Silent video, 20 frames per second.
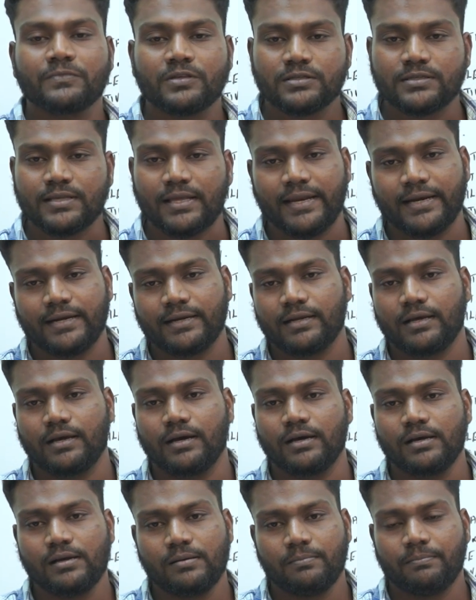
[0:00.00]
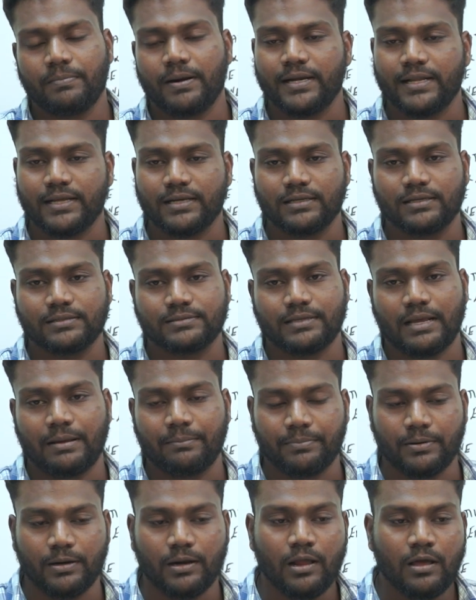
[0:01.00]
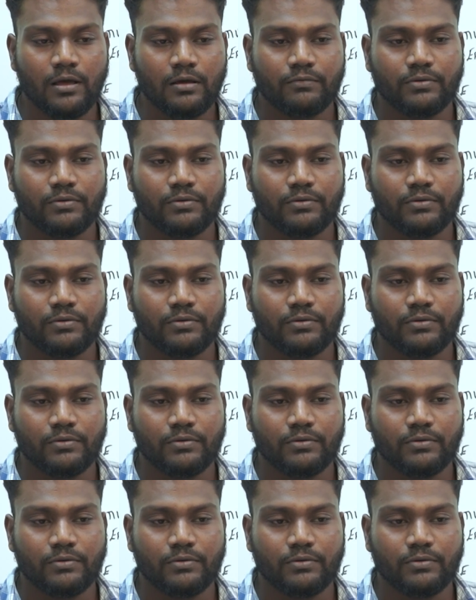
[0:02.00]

select a particular sample.